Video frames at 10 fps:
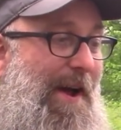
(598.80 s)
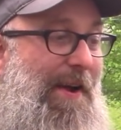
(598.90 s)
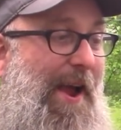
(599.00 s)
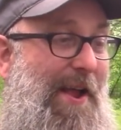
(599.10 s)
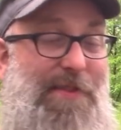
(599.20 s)
I uh,
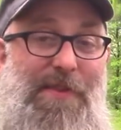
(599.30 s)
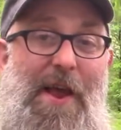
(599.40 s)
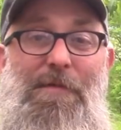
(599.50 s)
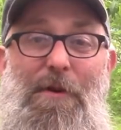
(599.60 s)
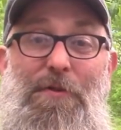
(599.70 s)
got
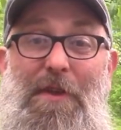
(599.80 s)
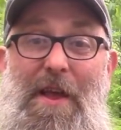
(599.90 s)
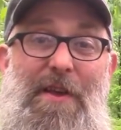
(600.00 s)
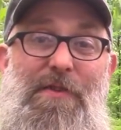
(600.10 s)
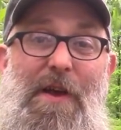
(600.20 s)
several
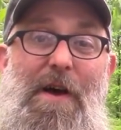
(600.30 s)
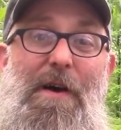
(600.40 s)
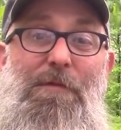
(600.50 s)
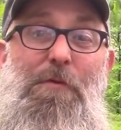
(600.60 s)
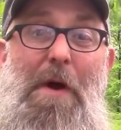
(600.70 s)
things
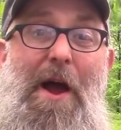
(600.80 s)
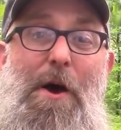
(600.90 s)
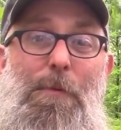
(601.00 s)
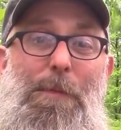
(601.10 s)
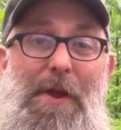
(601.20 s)
of
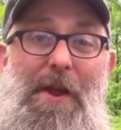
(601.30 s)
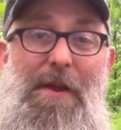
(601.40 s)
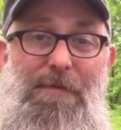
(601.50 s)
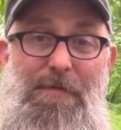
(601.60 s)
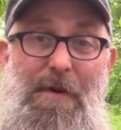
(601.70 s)
ground
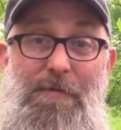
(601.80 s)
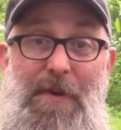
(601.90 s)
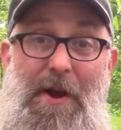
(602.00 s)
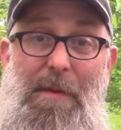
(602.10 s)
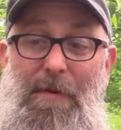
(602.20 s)
beef from
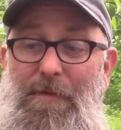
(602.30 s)
VW